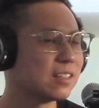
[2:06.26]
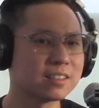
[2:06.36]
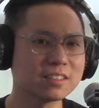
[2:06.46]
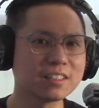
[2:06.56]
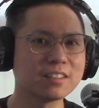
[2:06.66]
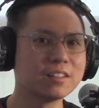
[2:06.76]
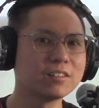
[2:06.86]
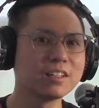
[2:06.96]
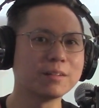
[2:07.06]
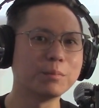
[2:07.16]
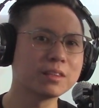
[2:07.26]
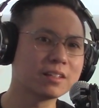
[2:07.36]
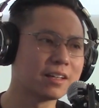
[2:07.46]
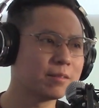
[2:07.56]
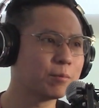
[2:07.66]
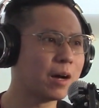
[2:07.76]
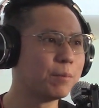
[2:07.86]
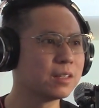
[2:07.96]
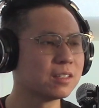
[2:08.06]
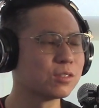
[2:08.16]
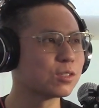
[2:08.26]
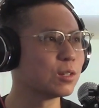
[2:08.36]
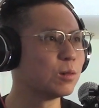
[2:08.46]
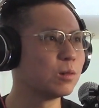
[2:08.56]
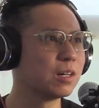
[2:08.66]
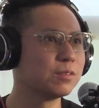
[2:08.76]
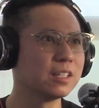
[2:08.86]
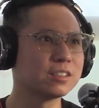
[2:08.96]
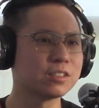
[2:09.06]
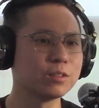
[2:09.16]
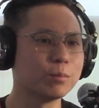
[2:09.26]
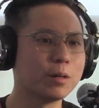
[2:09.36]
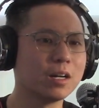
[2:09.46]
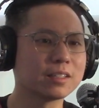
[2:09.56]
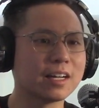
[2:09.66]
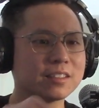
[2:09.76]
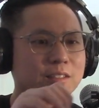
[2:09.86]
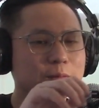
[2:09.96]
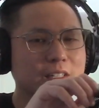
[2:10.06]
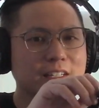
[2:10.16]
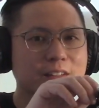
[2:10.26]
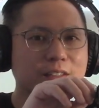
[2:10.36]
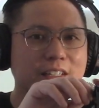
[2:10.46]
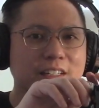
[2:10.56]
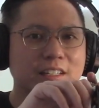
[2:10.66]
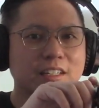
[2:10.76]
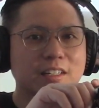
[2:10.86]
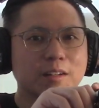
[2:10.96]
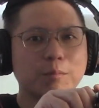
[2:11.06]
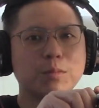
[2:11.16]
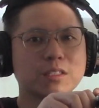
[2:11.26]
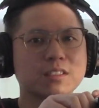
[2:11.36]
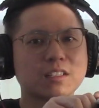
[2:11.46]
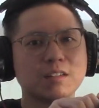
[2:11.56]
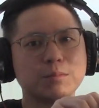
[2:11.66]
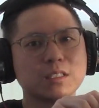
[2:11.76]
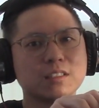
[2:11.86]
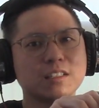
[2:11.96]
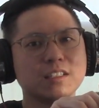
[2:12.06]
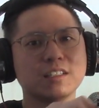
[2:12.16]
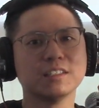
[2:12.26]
That's like literally a month and so of like just no podcast, and we're like, okay, business got busy,